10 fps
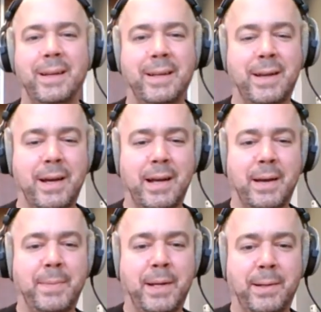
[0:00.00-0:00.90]
No,
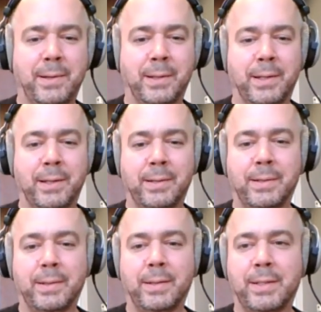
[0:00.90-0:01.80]
I'm not logged in
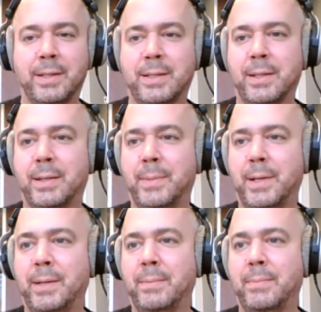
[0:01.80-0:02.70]
because it's like
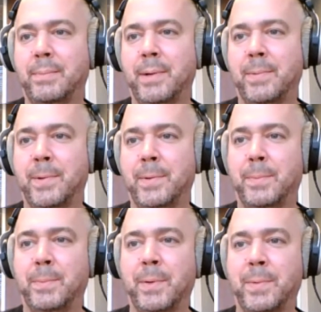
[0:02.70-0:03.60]
my road
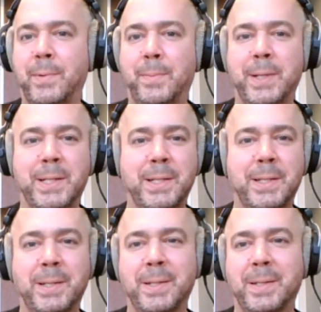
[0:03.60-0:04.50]
PC.